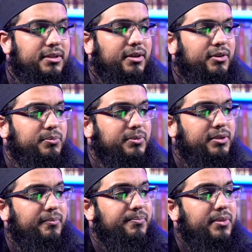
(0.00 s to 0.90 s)
that come
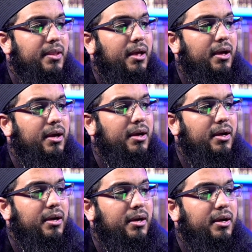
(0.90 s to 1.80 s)
to them
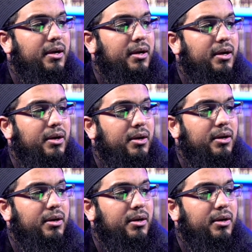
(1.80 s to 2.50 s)
uh,